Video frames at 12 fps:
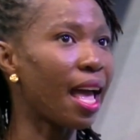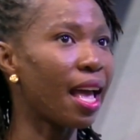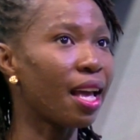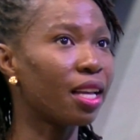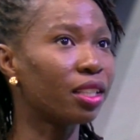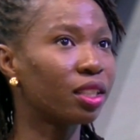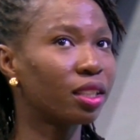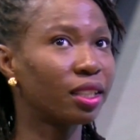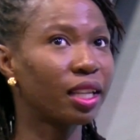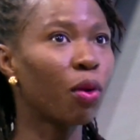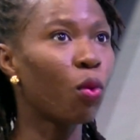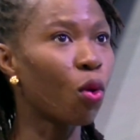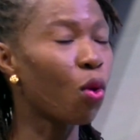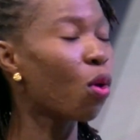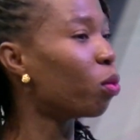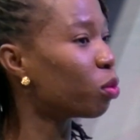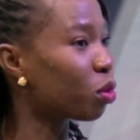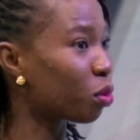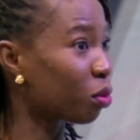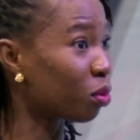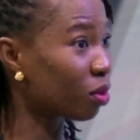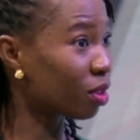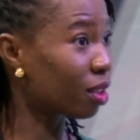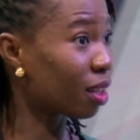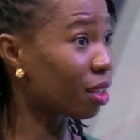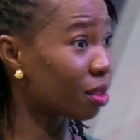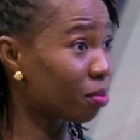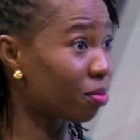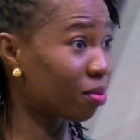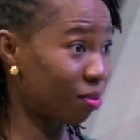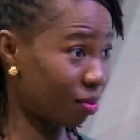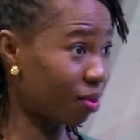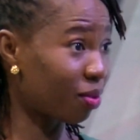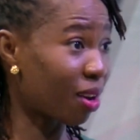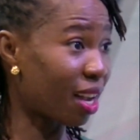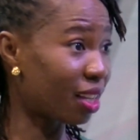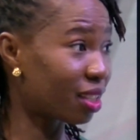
a shell will come so. Yeah,